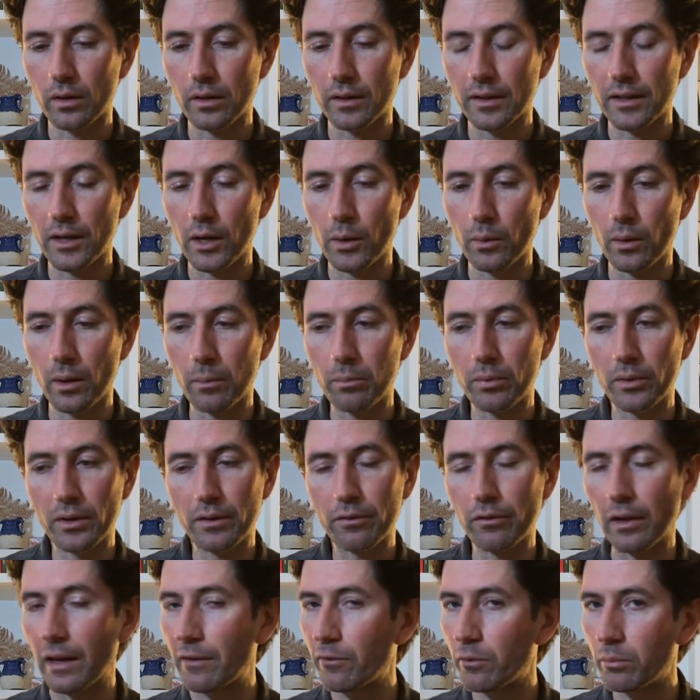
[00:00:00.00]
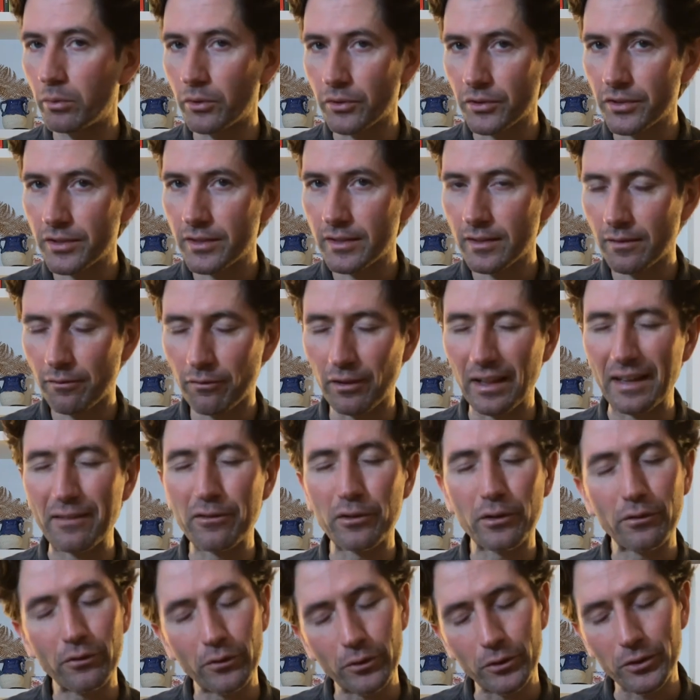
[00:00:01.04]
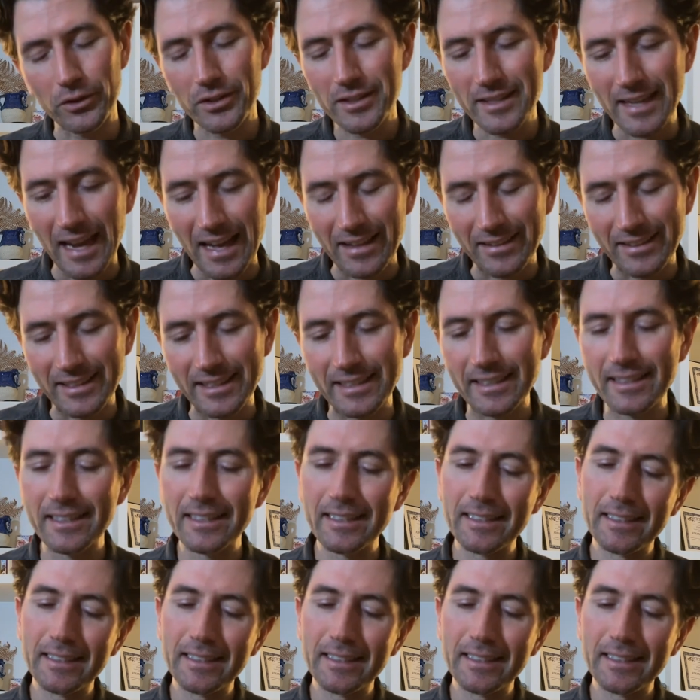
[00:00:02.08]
a pretty flavorful salad.